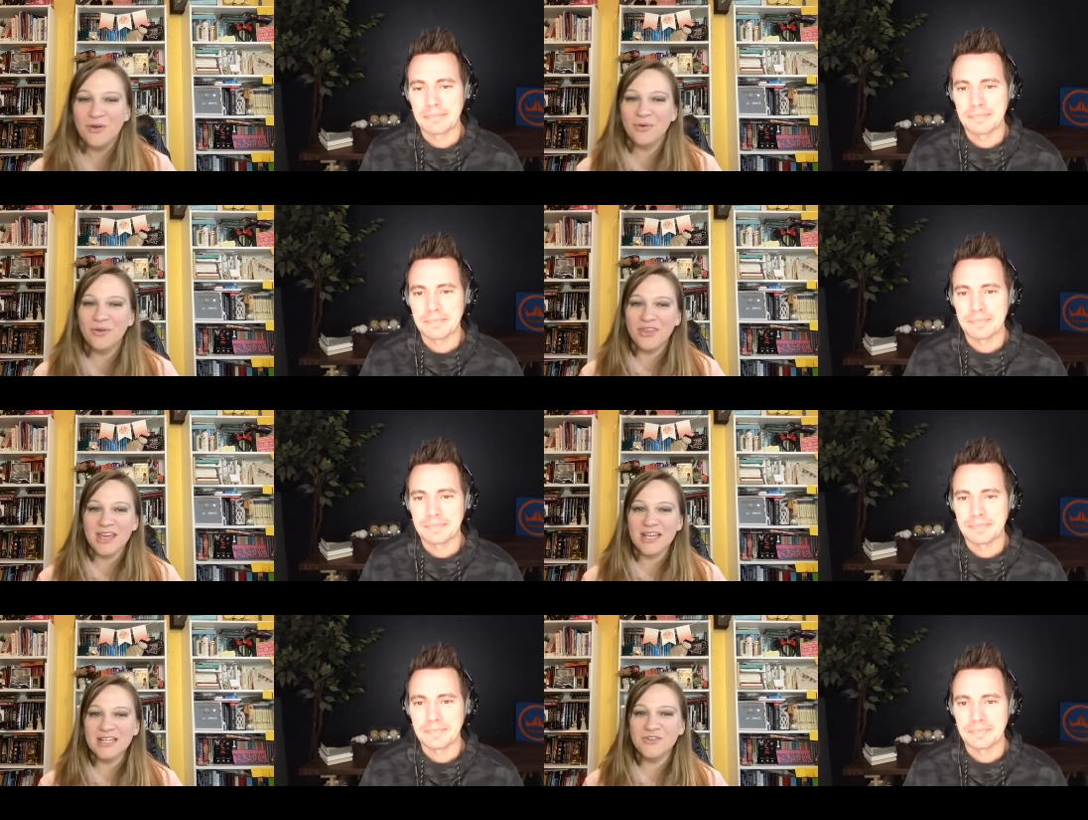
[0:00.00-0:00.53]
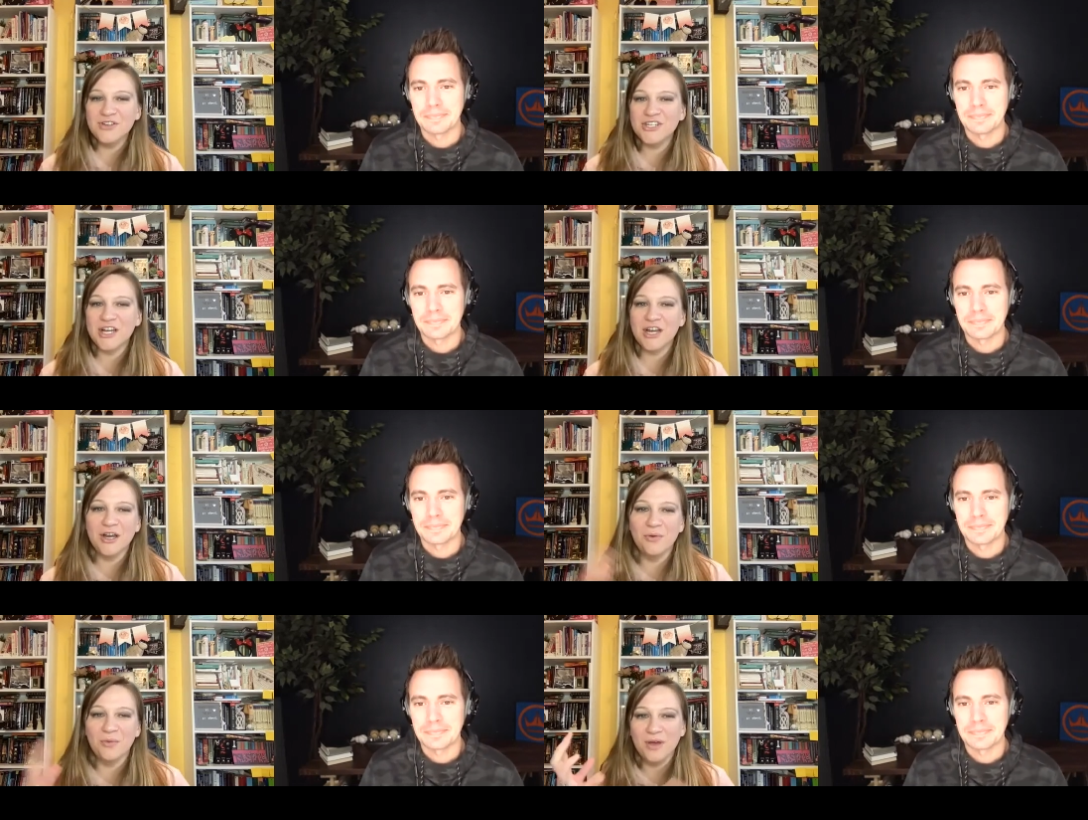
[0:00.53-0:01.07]
Speaker 1: Well, thanks for
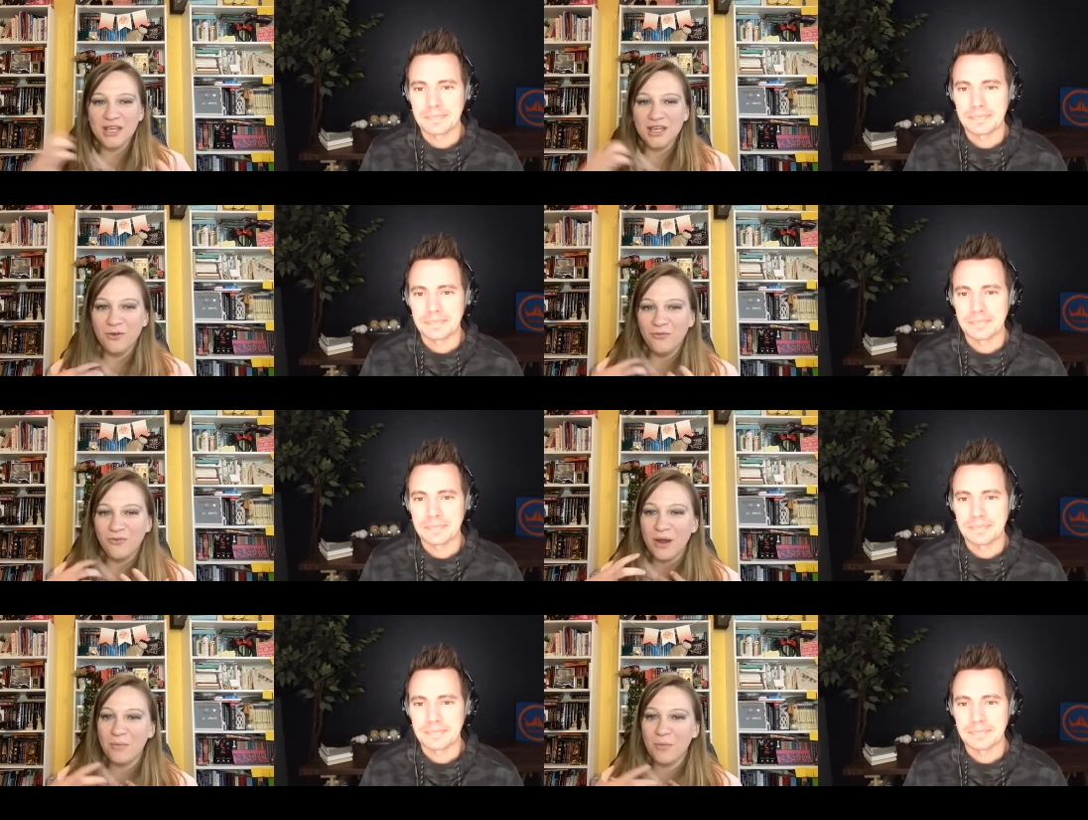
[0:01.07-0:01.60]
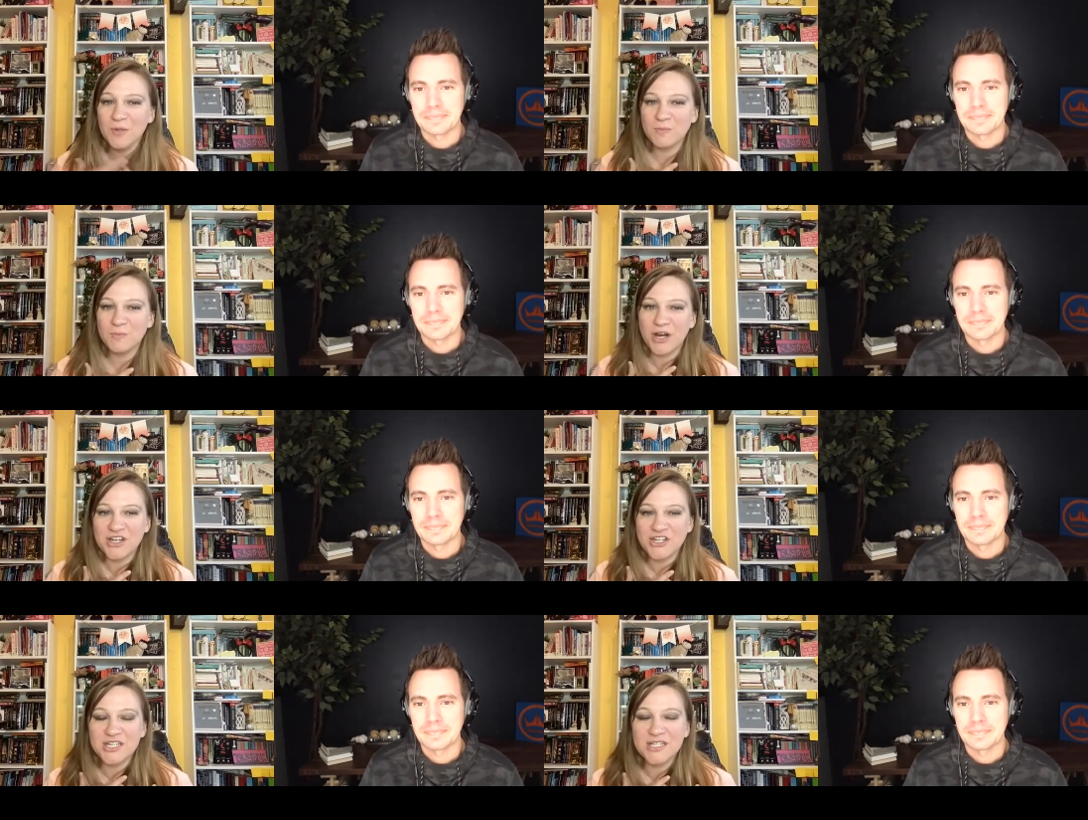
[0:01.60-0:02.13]
sharing what you find most
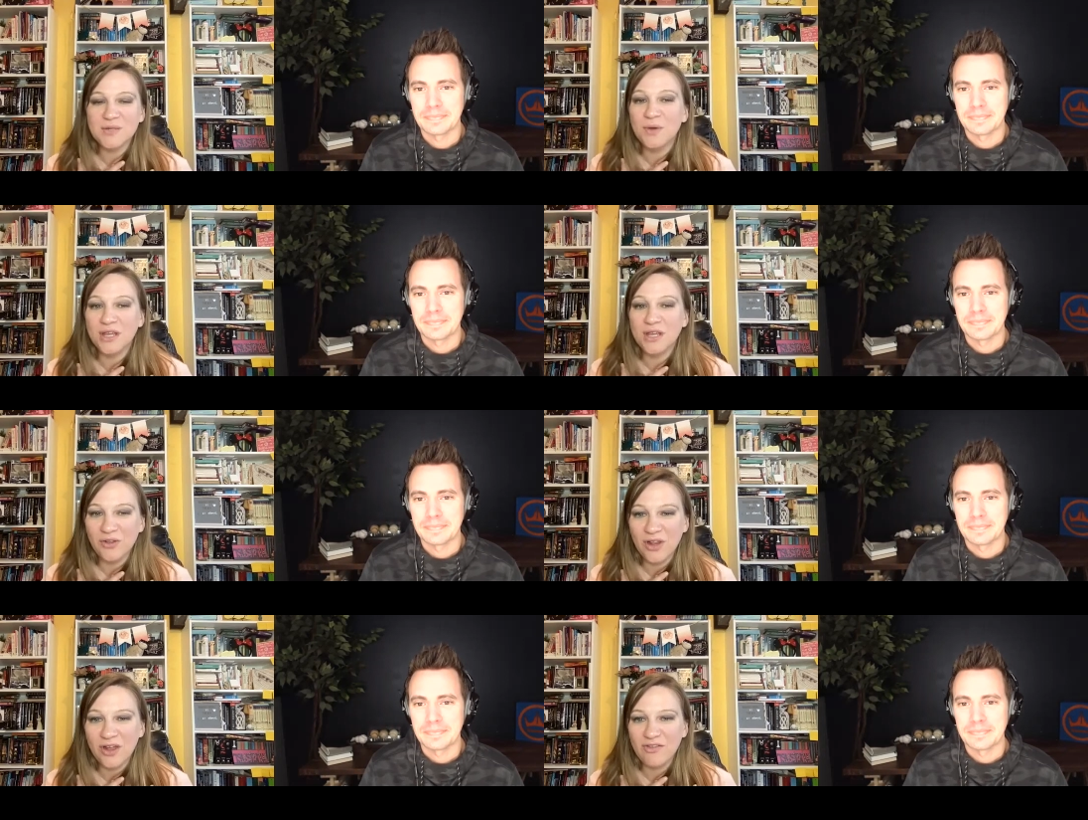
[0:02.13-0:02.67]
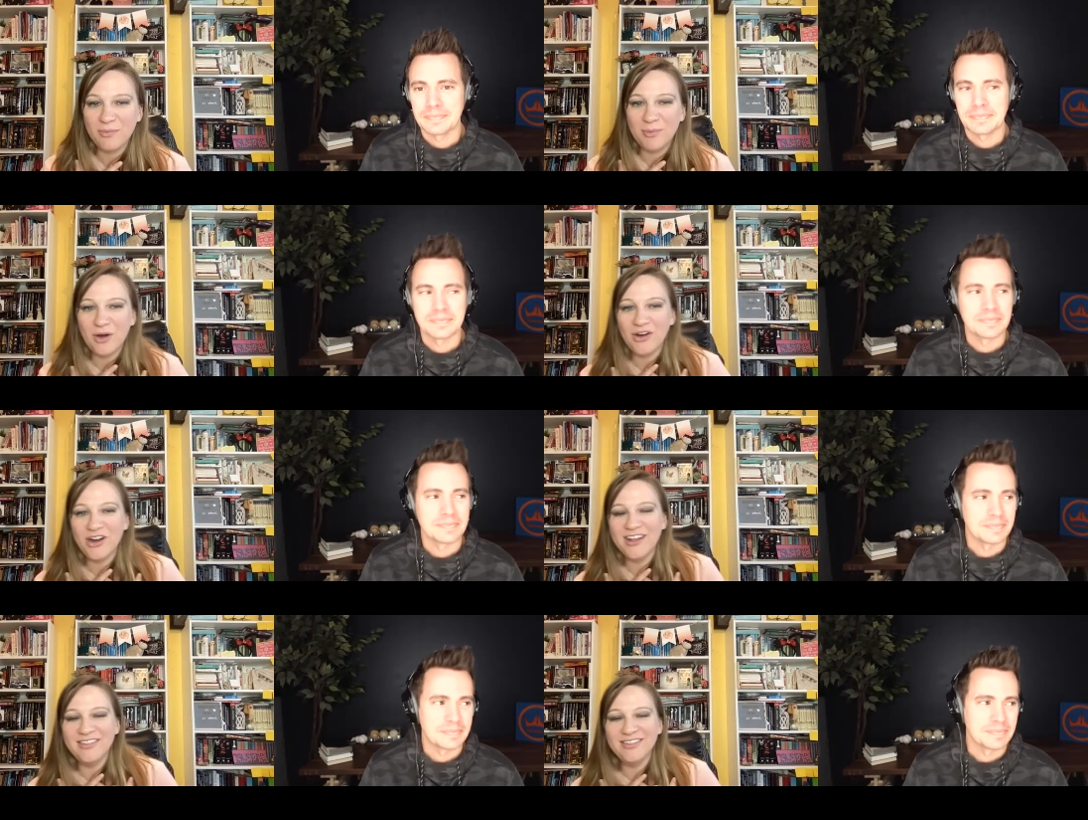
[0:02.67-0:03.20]
precious and what you love
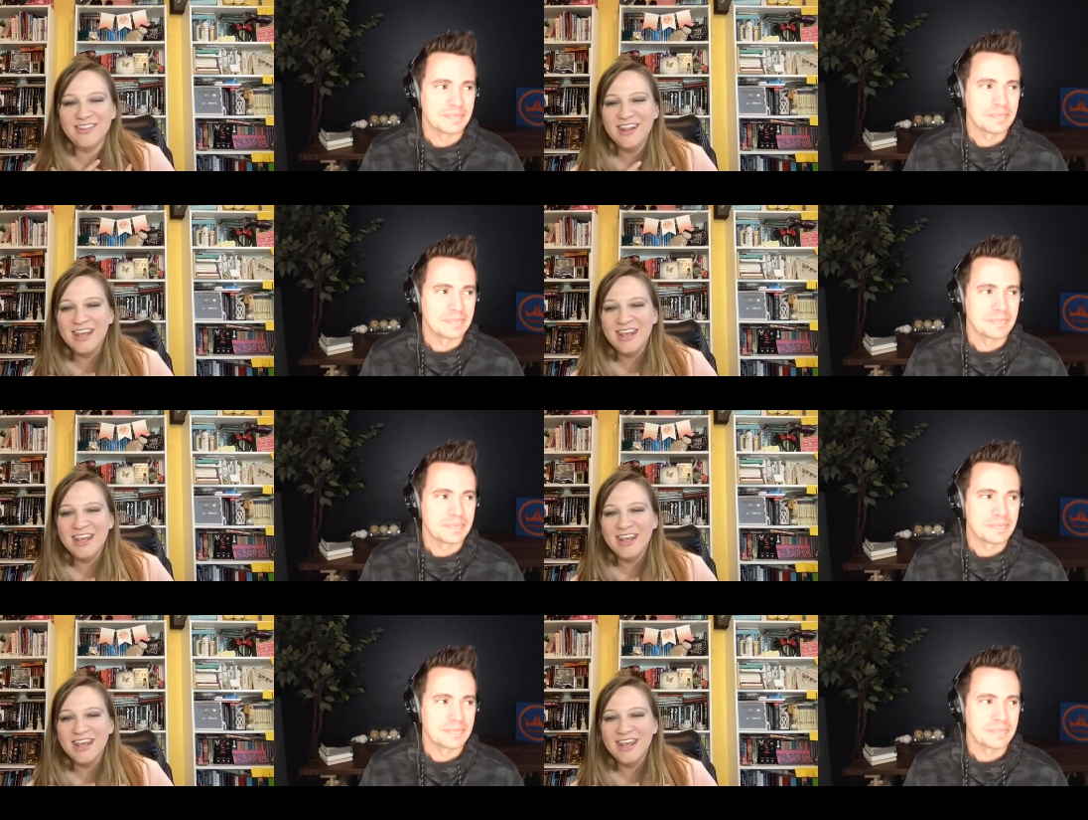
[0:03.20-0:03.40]
about it.